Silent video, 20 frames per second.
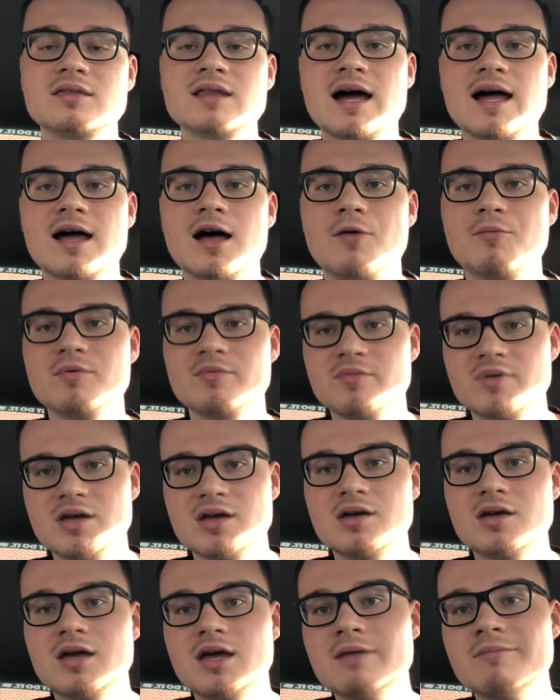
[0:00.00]
not helping me,
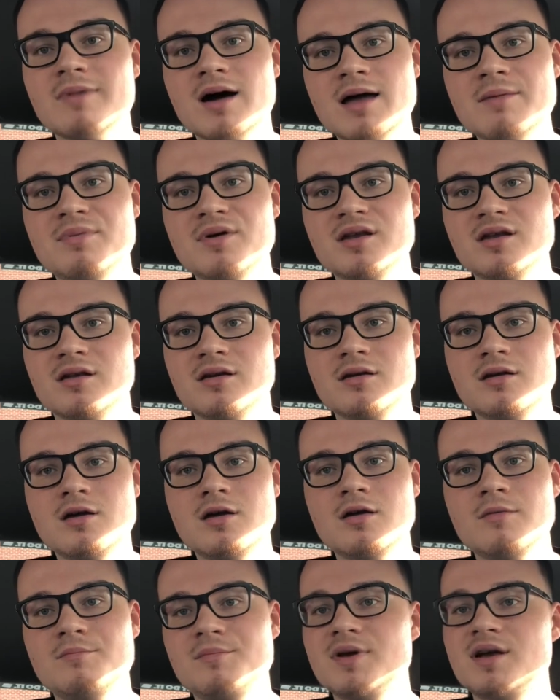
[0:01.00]
in my opinion,
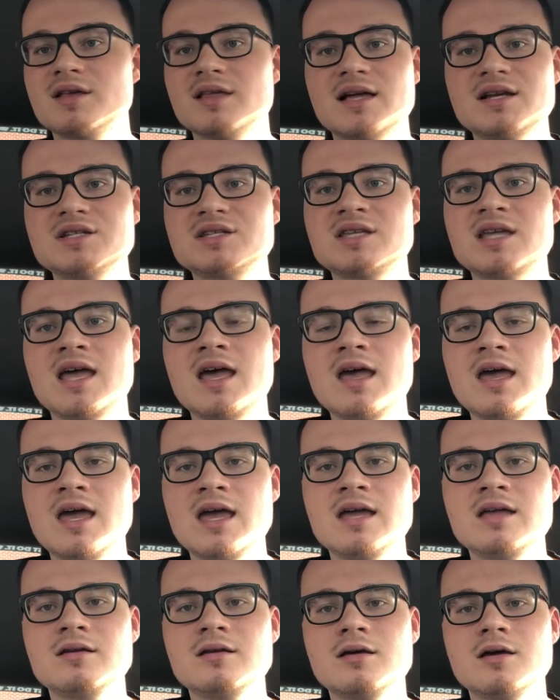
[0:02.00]
because I just
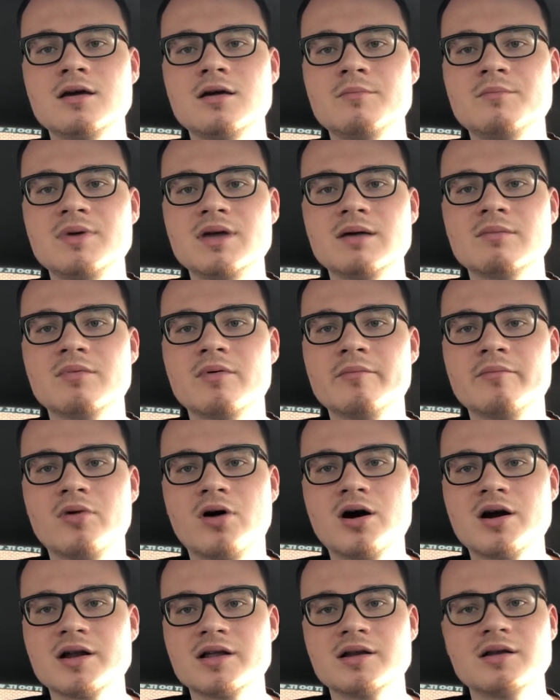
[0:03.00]
hate being
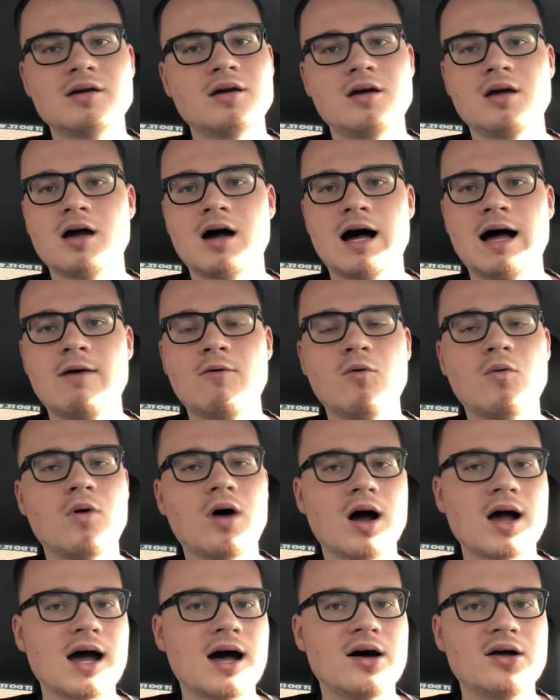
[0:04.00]
bombarded. I will
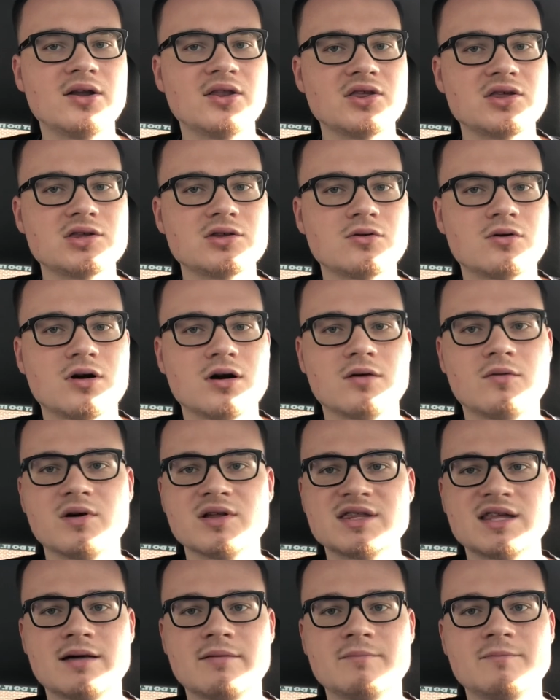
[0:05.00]
walk out of the store
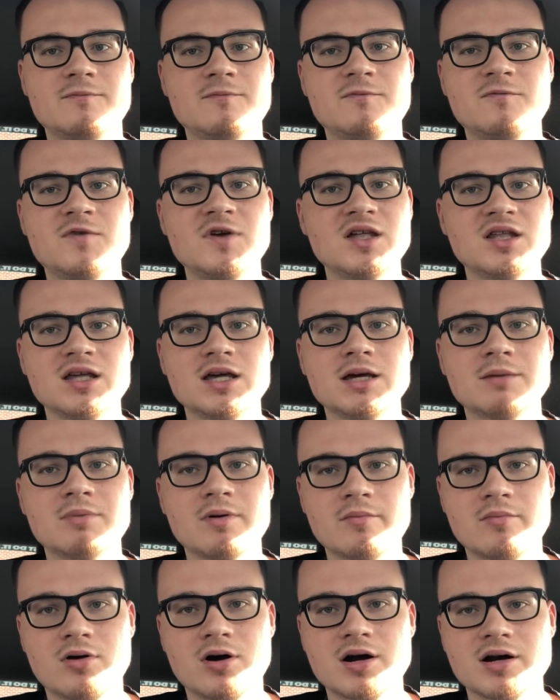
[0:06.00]
once I'm feeling
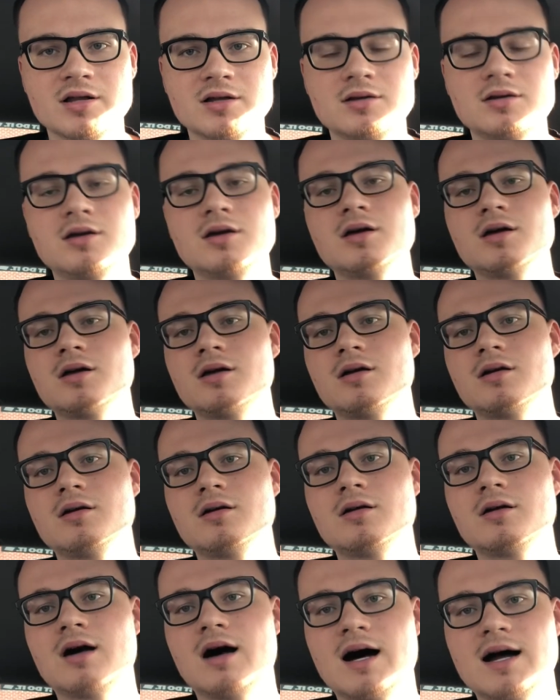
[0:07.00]
bombarded.
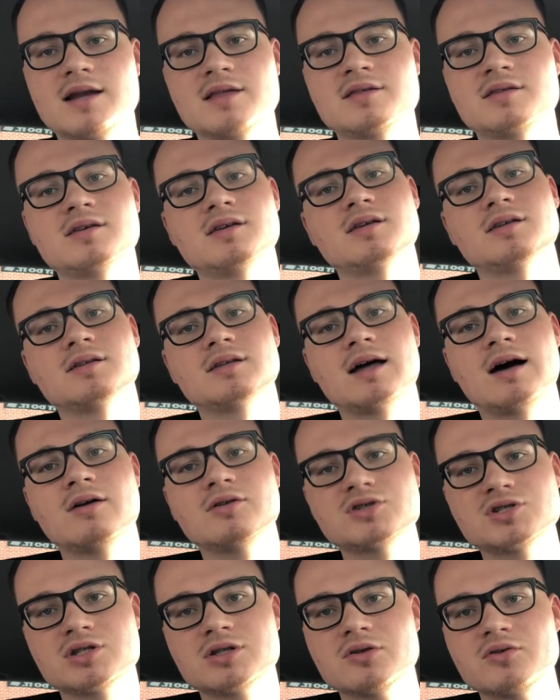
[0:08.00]
Honestly,
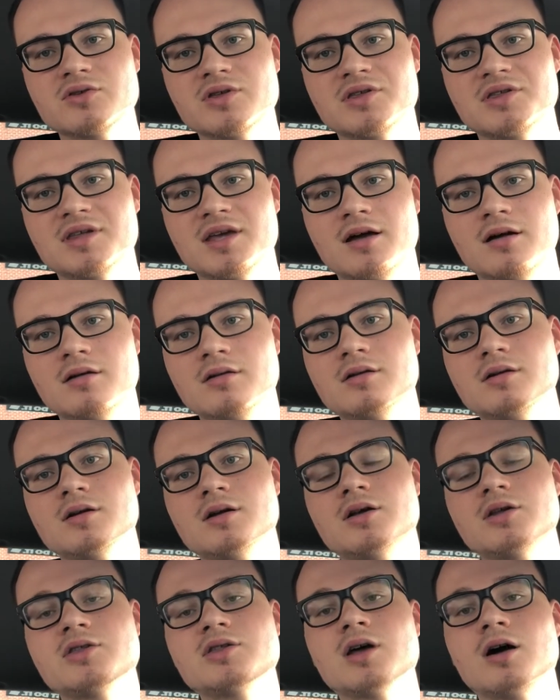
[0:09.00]
that'll just lose a sale.
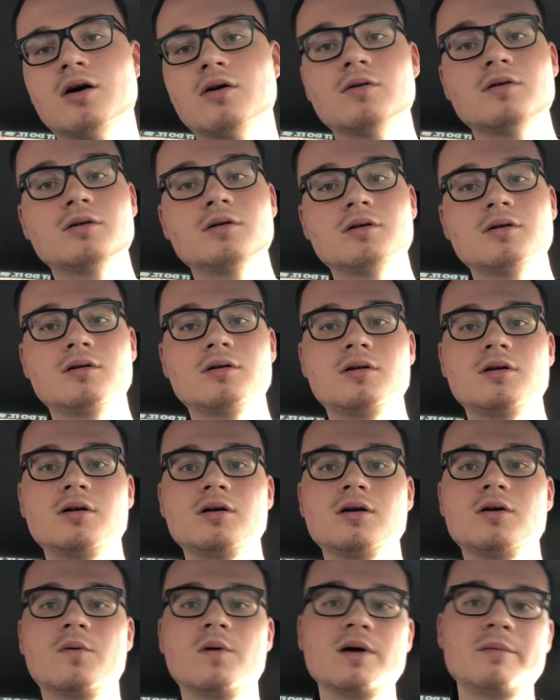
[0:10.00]
So
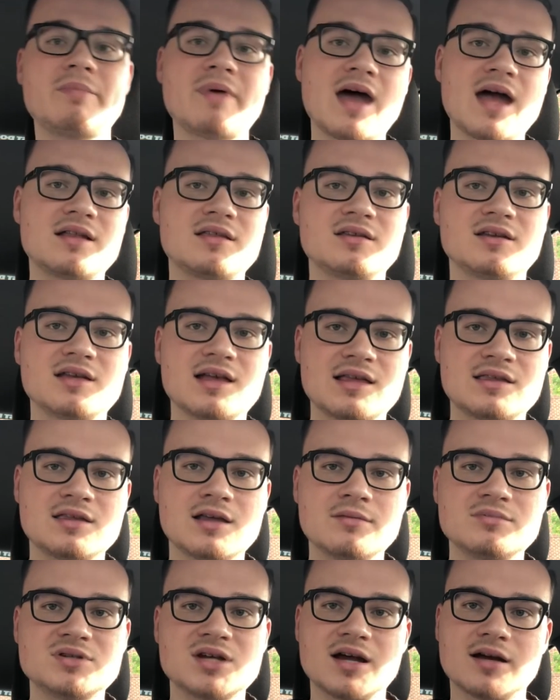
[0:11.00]
going back to that
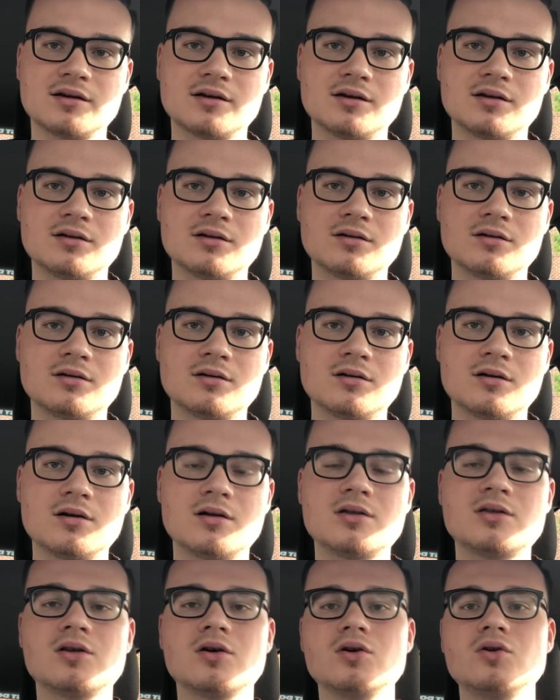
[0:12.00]
subject,
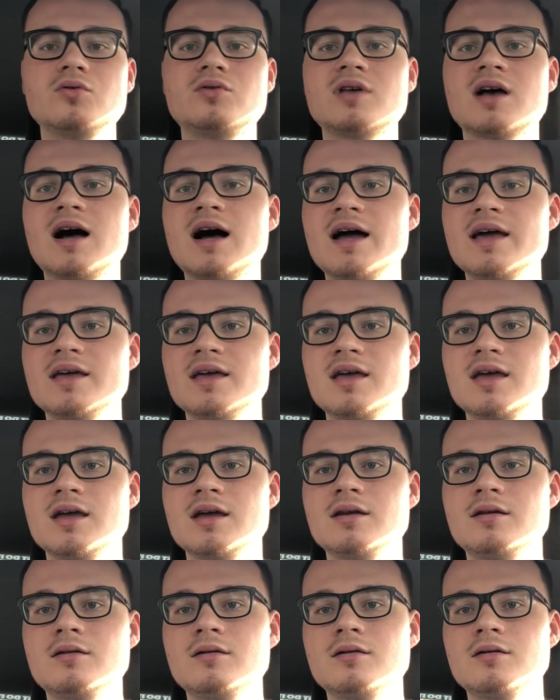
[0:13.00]
so you tie
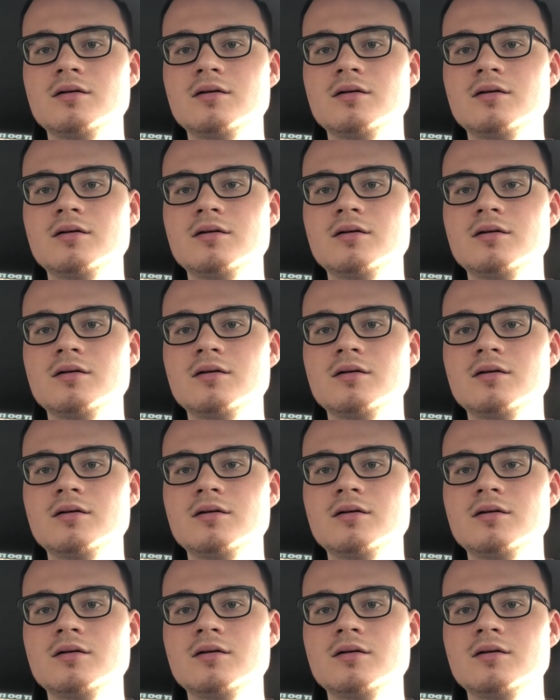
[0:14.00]
in